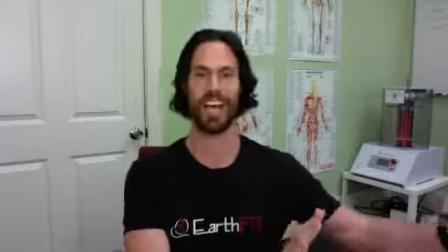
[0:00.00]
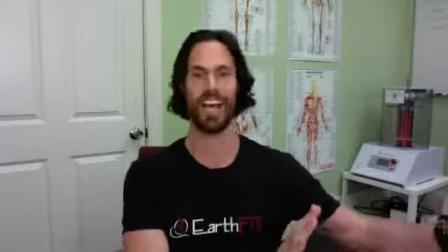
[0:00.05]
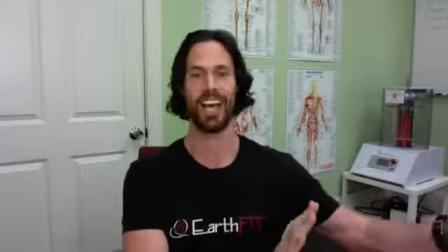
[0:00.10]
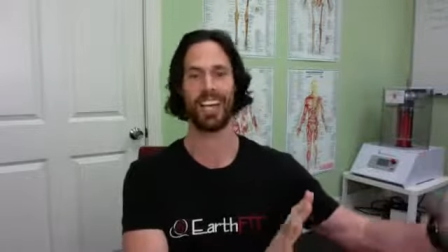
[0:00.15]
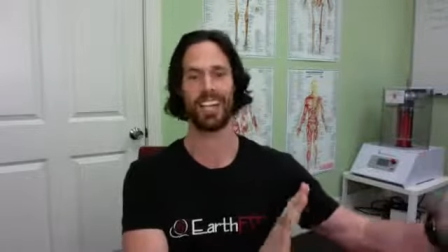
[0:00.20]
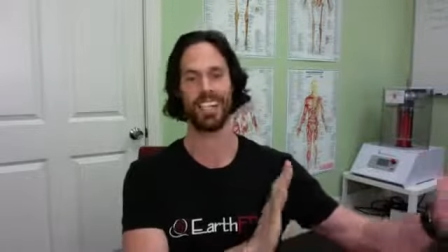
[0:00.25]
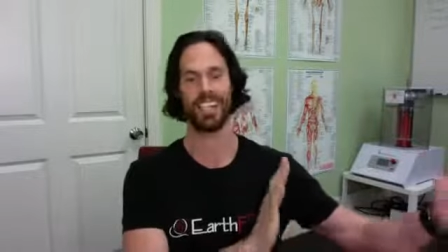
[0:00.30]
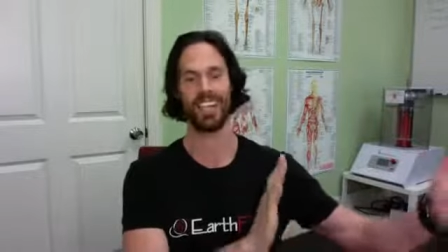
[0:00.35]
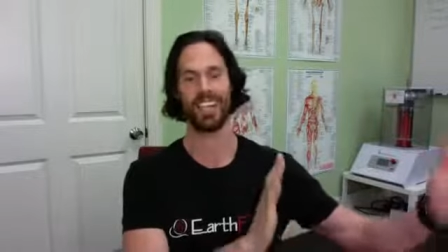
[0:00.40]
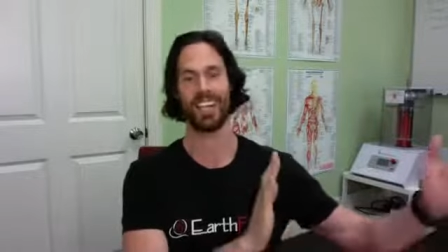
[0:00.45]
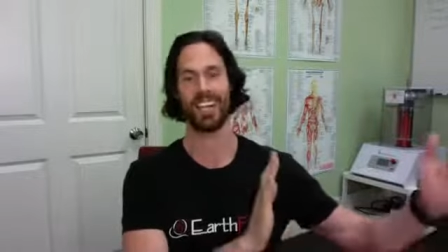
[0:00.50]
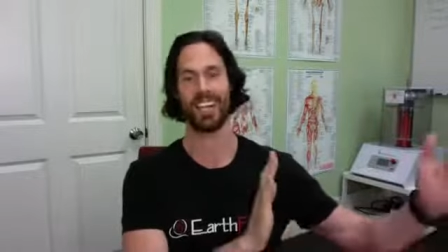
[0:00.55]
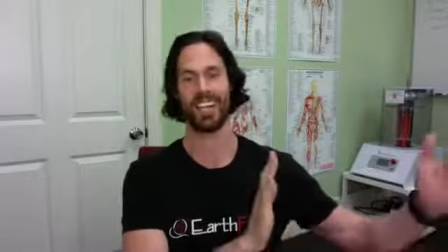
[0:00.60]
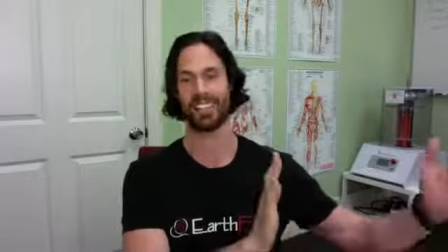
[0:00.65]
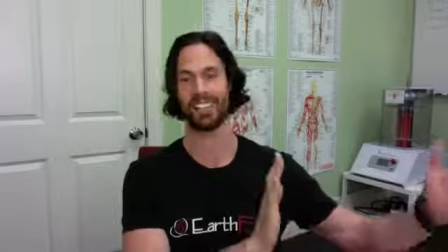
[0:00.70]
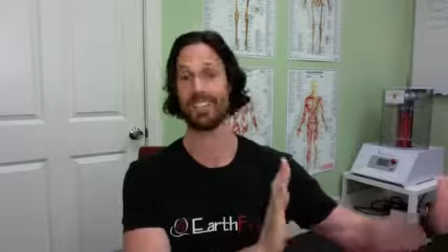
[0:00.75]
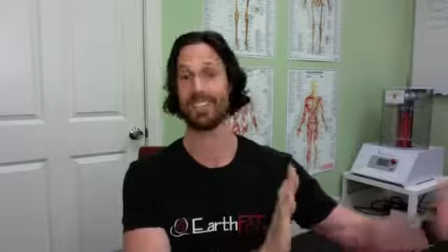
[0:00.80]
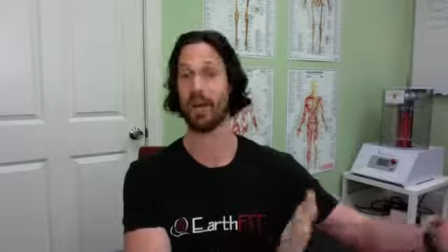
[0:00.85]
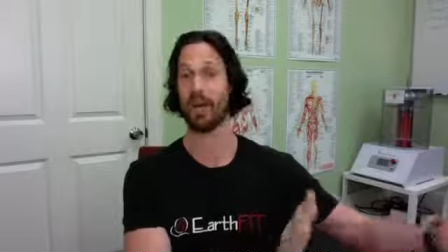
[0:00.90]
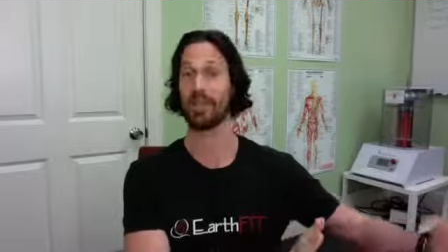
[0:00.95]
And
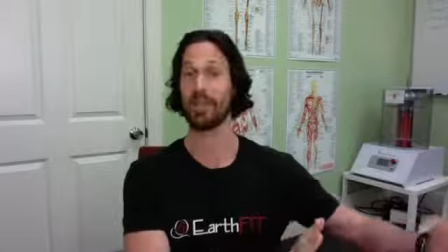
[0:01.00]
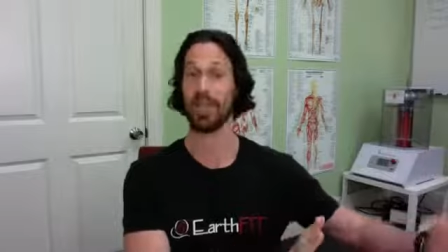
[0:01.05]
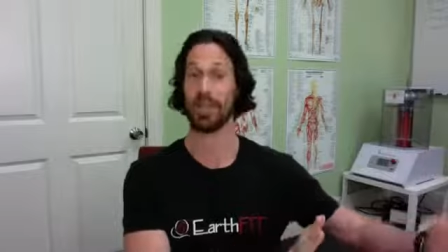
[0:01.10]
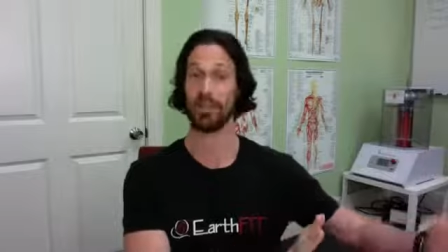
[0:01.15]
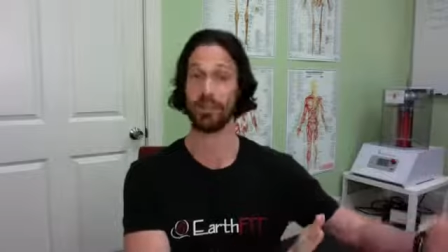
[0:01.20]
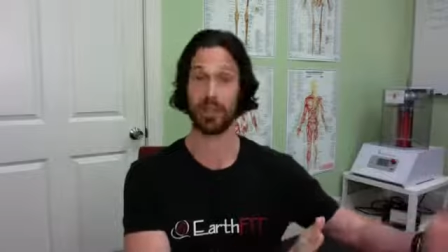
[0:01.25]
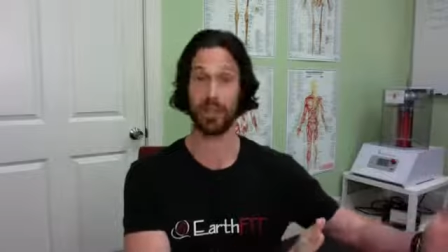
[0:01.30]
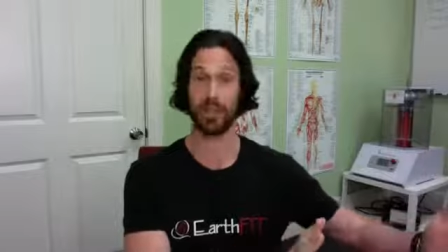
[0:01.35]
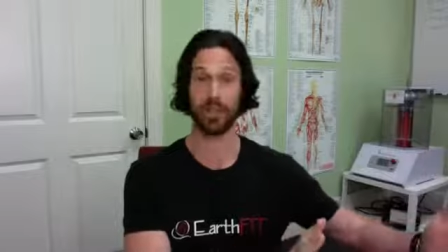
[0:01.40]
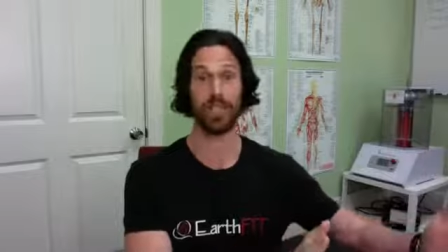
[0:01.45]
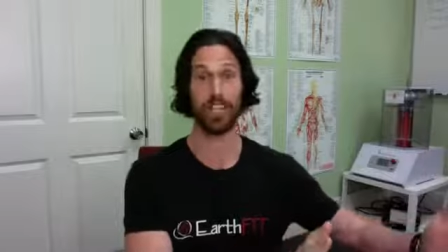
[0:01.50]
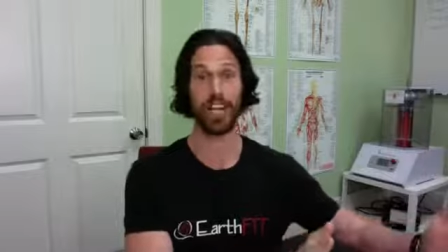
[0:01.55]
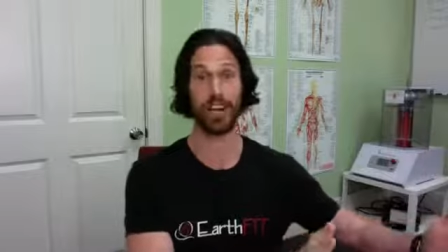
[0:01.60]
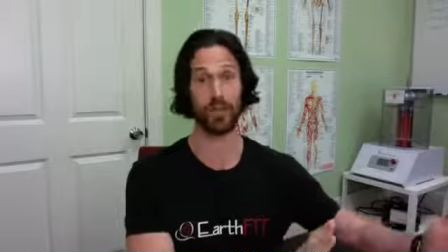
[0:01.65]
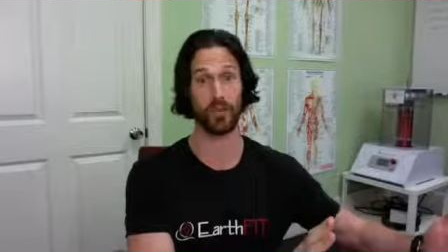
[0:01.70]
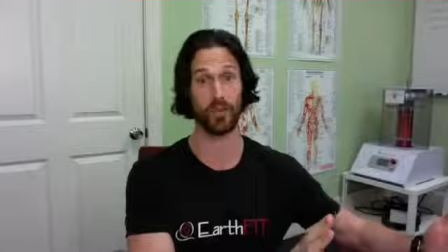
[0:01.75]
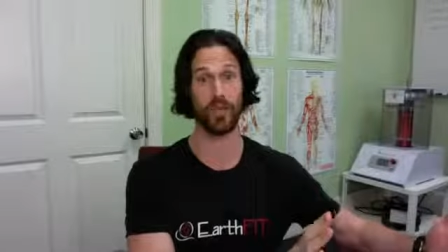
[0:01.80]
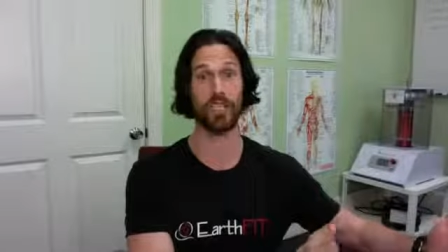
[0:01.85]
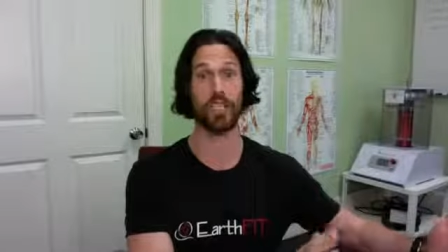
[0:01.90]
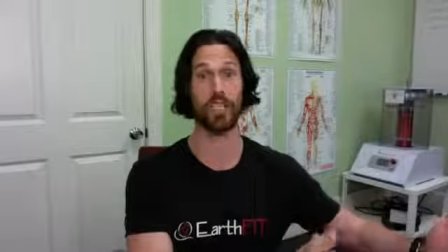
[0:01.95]
some of them turned
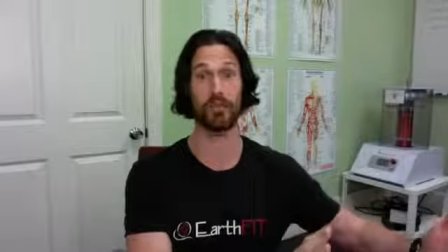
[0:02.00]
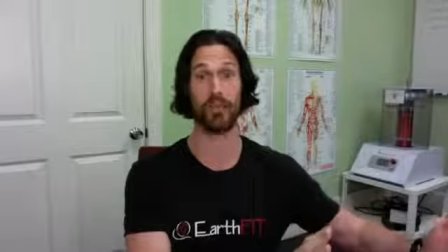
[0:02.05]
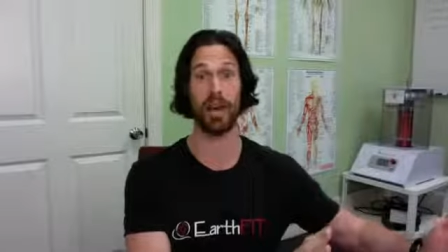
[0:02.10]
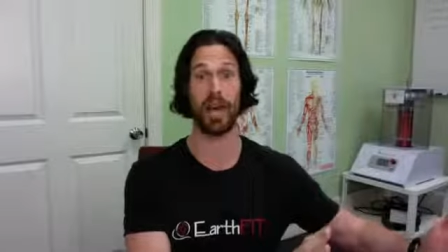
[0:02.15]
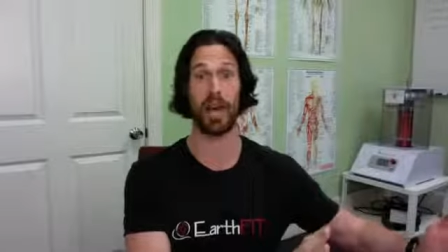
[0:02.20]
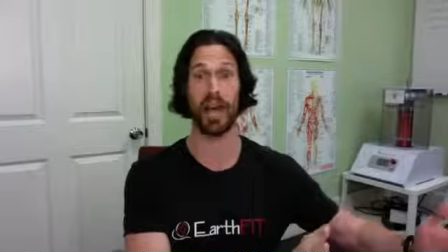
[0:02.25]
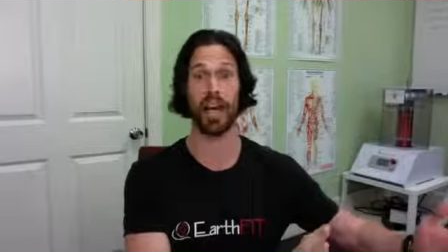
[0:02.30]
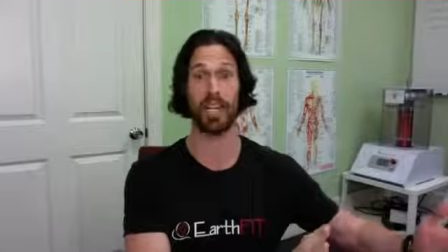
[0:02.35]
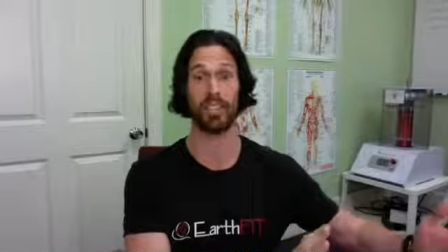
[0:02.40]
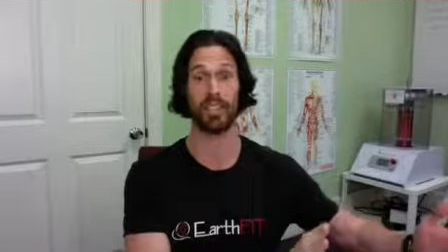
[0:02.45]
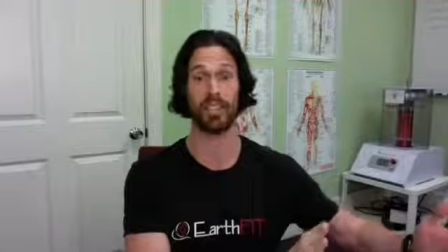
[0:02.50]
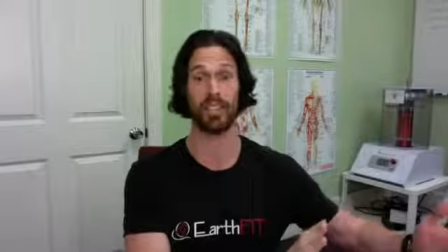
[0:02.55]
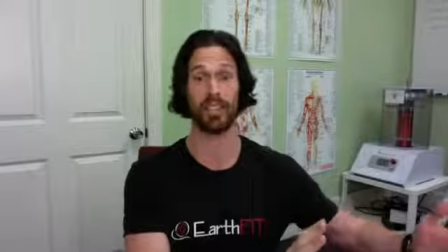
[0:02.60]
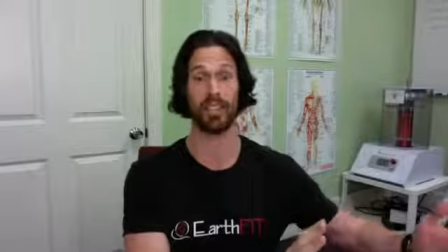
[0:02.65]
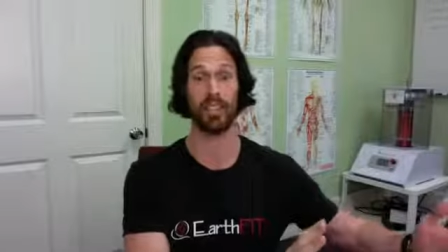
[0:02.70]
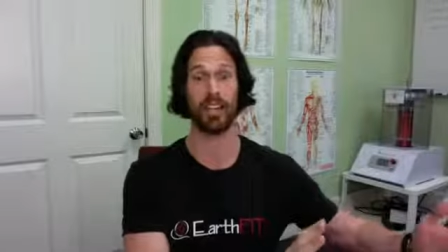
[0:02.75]
out really bad.